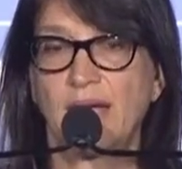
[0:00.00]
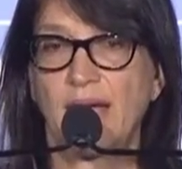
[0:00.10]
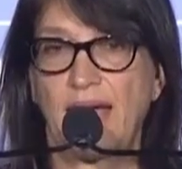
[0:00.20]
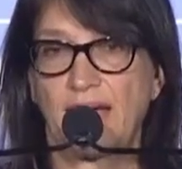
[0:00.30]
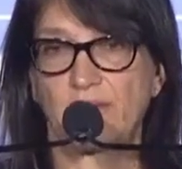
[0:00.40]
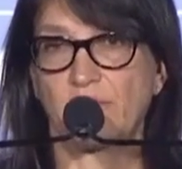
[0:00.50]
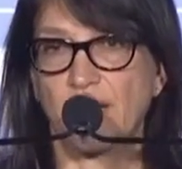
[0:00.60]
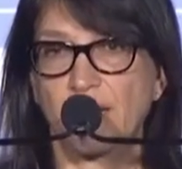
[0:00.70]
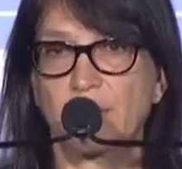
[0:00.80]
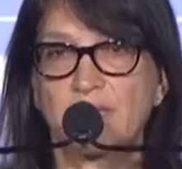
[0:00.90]
And
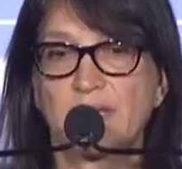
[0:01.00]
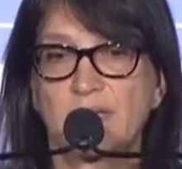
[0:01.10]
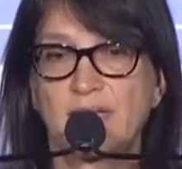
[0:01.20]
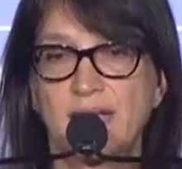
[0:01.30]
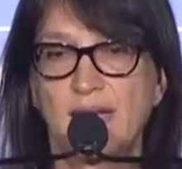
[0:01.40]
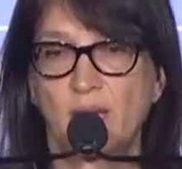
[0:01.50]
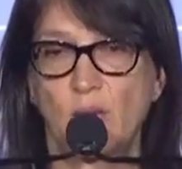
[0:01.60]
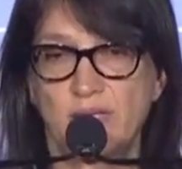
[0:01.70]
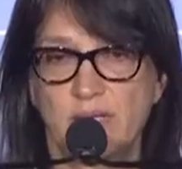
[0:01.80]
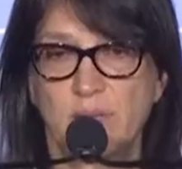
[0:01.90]
right up until the day I
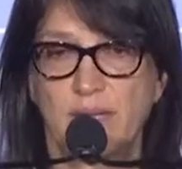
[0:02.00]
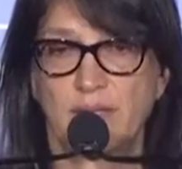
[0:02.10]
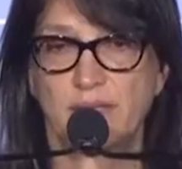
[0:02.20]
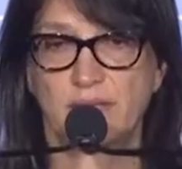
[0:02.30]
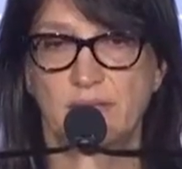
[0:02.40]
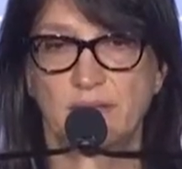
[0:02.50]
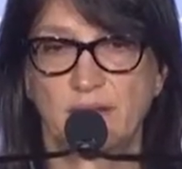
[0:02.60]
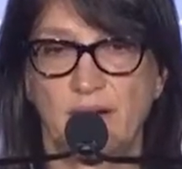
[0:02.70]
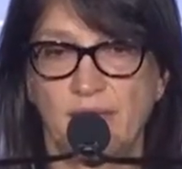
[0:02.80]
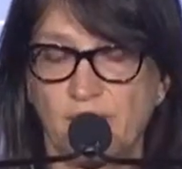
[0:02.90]
was compared to her,
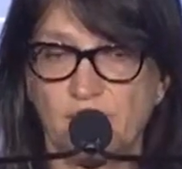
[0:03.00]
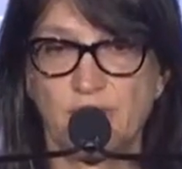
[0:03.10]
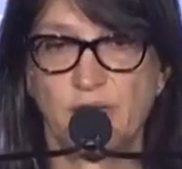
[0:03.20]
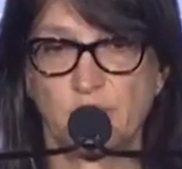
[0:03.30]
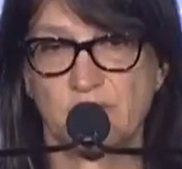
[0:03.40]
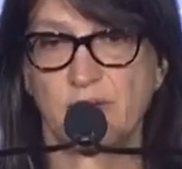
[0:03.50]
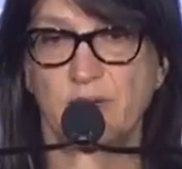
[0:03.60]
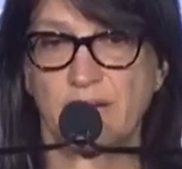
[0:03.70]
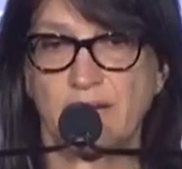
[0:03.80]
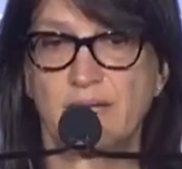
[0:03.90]
I thought she was the
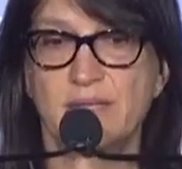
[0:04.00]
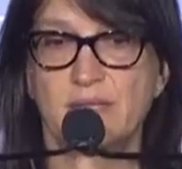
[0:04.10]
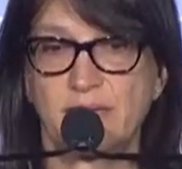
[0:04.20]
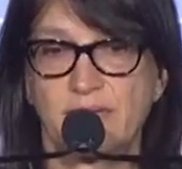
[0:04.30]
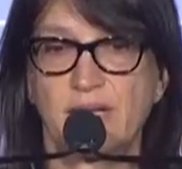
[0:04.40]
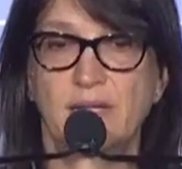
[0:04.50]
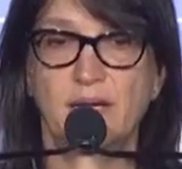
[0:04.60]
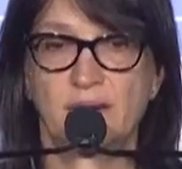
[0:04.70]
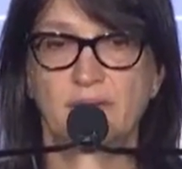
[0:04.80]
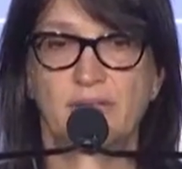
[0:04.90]
greatest living
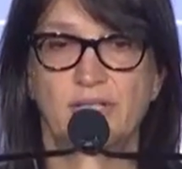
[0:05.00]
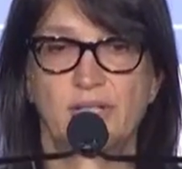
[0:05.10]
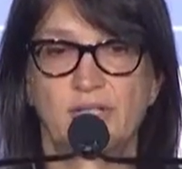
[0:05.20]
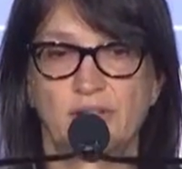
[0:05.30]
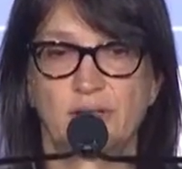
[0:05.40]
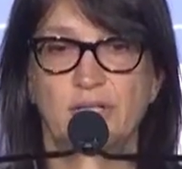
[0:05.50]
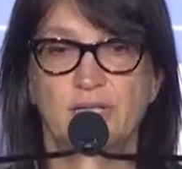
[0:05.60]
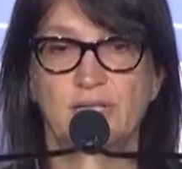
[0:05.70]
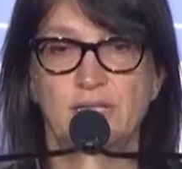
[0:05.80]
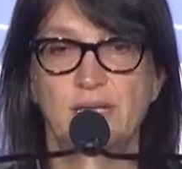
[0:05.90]
nonfiction
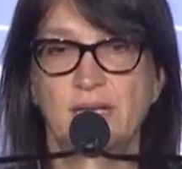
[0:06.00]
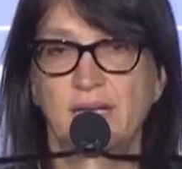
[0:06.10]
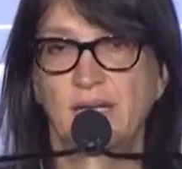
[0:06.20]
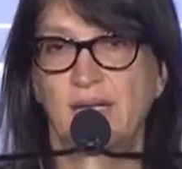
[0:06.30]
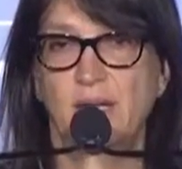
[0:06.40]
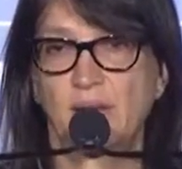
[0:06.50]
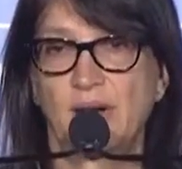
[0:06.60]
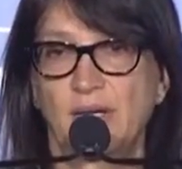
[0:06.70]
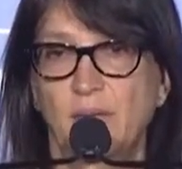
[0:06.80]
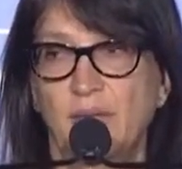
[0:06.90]
journalist in
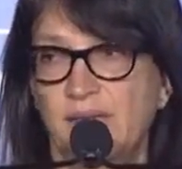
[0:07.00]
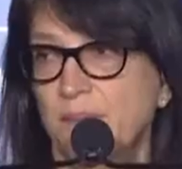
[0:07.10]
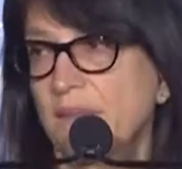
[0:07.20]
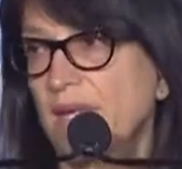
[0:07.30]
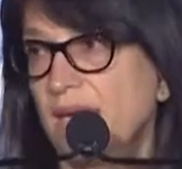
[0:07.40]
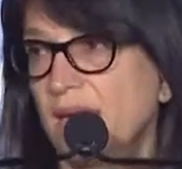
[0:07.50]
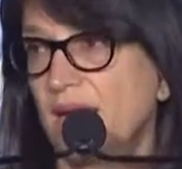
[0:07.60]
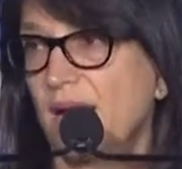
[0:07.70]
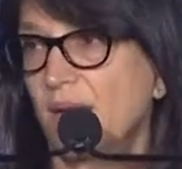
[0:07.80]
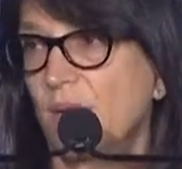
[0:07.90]
America. But the minute
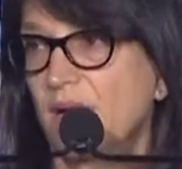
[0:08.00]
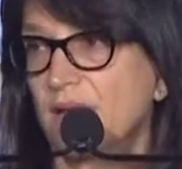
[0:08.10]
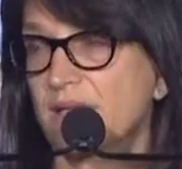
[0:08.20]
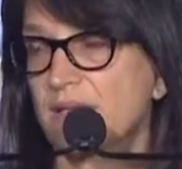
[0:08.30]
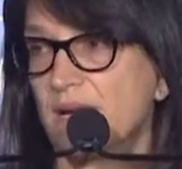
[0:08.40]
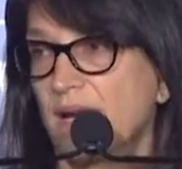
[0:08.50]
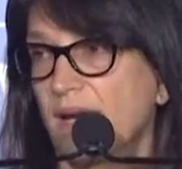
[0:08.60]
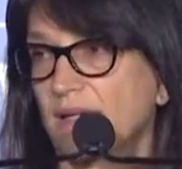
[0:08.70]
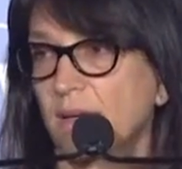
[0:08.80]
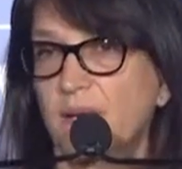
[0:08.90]
I was
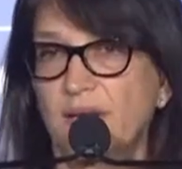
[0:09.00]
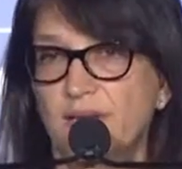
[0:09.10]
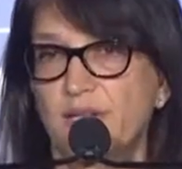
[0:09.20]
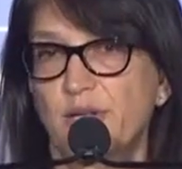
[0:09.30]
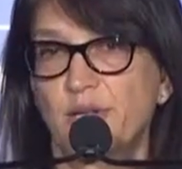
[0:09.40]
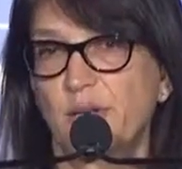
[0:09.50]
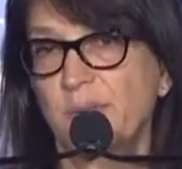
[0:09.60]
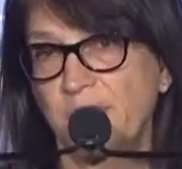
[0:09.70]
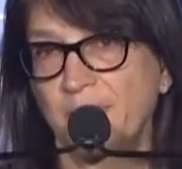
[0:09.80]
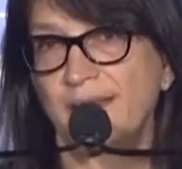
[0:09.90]
uh, compared to her,
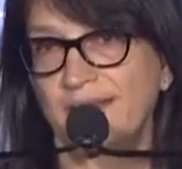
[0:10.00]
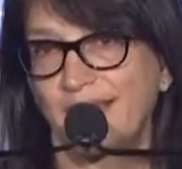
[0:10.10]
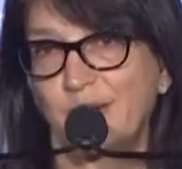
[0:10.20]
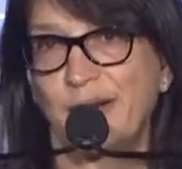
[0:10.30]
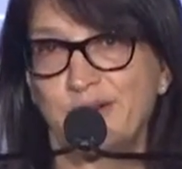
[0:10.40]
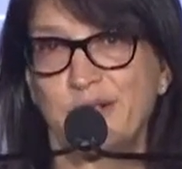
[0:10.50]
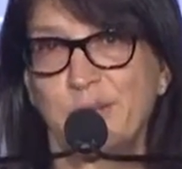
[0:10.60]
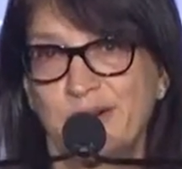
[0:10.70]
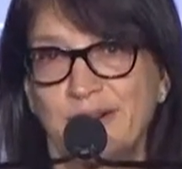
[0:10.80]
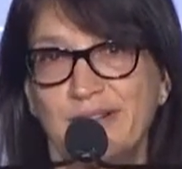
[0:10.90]
like Groucho
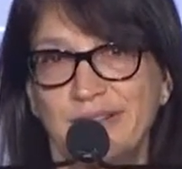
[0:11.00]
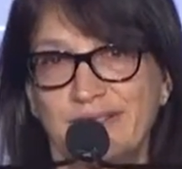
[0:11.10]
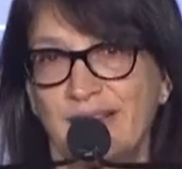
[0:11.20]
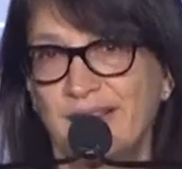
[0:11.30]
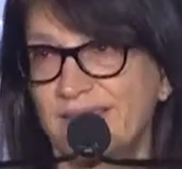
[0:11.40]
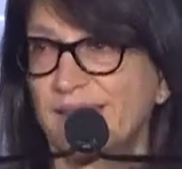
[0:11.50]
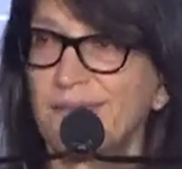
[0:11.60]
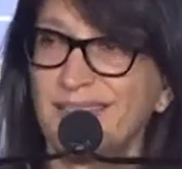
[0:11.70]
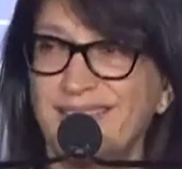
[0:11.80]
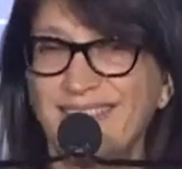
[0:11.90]
Marx, I decided,
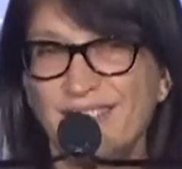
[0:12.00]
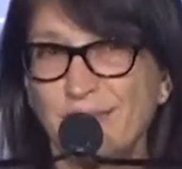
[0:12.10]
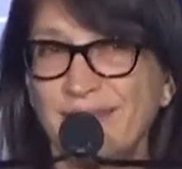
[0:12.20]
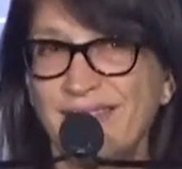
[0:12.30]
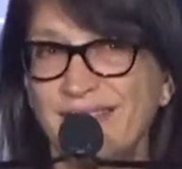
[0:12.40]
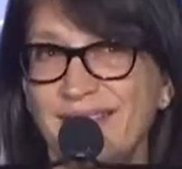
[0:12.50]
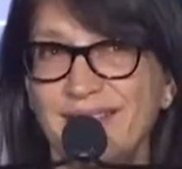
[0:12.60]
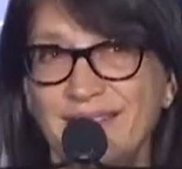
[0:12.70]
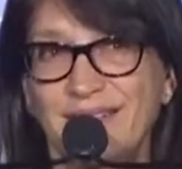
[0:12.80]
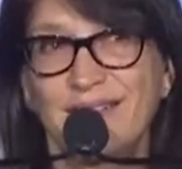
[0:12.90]
what, is she really that good?
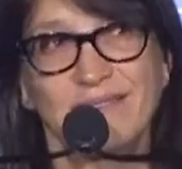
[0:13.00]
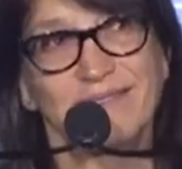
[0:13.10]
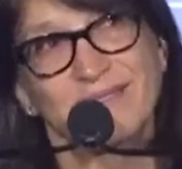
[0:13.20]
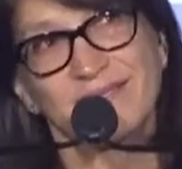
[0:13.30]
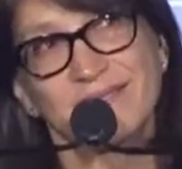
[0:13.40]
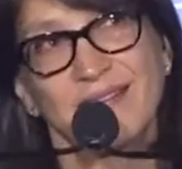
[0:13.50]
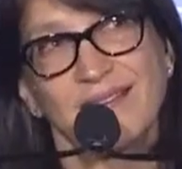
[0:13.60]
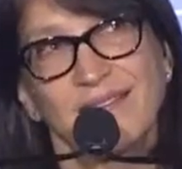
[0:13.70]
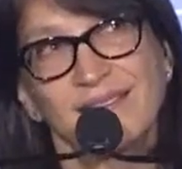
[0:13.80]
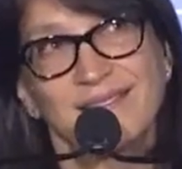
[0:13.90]
You know, I don't
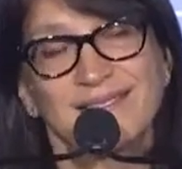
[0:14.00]
know.